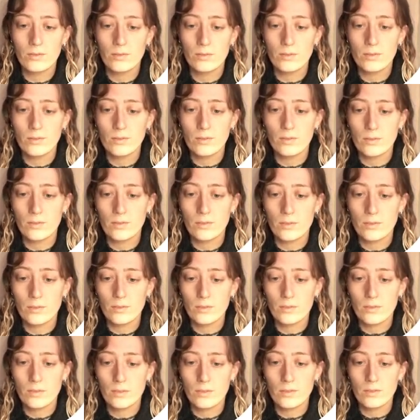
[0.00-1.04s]

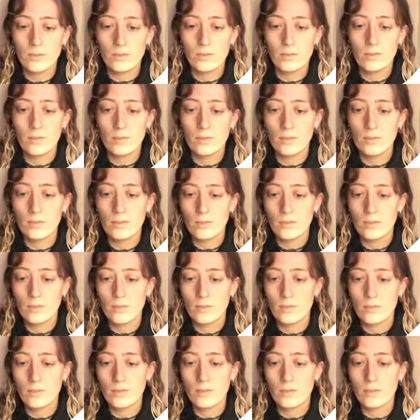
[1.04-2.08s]

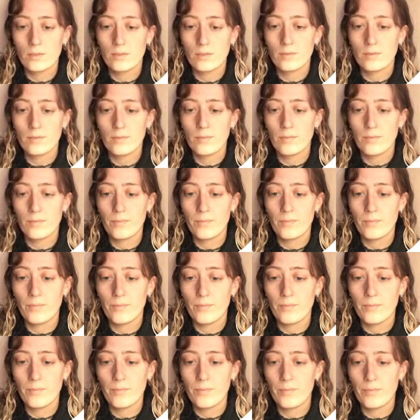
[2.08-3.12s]

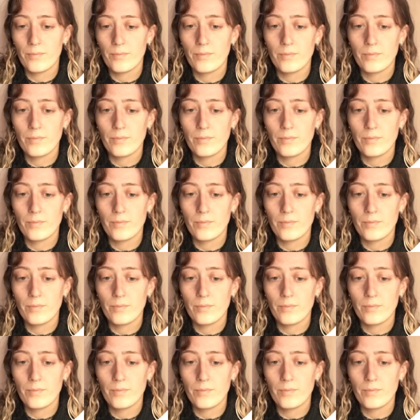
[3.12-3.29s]
[no speech]